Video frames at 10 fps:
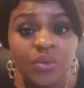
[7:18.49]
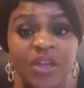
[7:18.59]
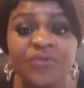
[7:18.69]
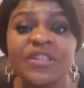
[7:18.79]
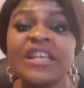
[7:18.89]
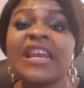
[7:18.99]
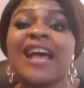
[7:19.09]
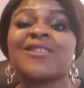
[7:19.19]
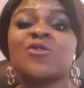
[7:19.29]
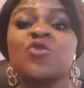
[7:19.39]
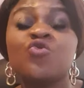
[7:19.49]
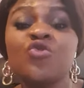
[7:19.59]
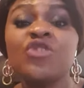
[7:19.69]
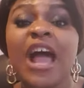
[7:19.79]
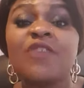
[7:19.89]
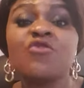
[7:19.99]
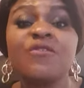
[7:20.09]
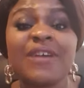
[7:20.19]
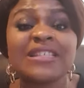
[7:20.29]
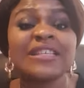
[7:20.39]
If you say as na
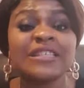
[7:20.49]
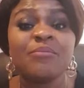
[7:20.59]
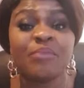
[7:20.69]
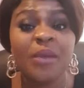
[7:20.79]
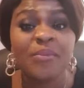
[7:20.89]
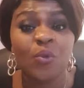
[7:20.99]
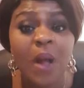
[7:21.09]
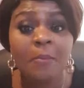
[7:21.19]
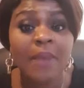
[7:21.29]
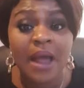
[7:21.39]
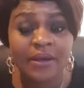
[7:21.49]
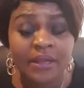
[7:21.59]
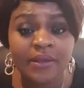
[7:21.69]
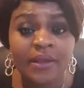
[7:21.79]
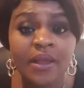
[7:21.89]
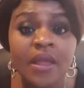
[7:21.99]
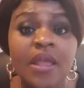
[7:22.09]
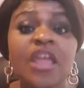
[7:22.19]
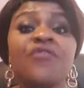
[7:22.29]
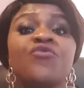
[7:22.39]
university baby want marry,
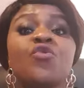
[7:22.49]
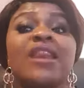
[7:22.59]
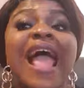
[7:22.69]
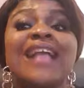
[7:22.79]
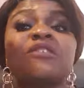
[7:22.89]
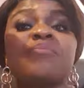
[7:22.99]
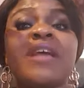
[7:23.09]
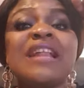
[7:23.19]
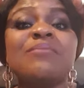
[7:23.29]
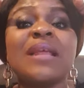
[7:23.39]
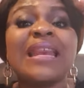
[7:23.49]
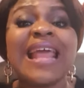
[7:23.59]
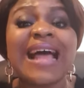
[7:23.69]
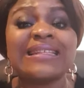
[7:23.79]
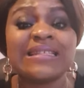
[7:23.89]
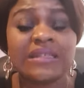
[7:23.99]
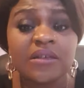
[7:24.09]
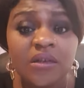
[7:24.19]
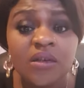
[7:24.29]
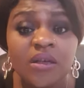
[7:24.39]
if you like spend milliard,
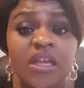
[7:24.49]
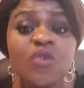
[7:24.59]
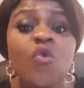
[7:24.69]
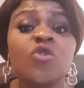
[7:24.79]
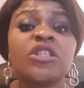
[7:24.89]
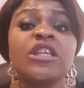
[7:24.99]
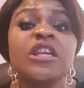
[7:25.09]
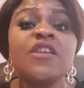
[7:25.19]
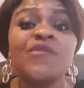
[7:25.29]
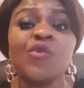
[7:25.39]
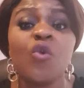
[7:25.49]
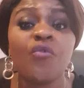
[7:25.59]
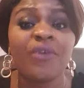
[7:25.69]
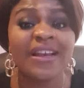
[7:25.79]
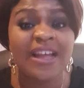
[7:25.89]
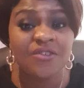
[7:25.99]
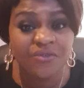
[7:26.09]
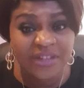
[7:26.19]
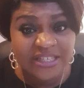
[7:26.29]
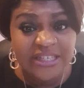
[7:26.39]
he go still leave you, go find that
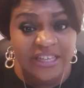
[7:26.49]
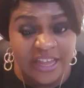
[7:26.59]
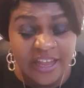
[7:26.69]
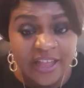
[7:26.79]
university girl.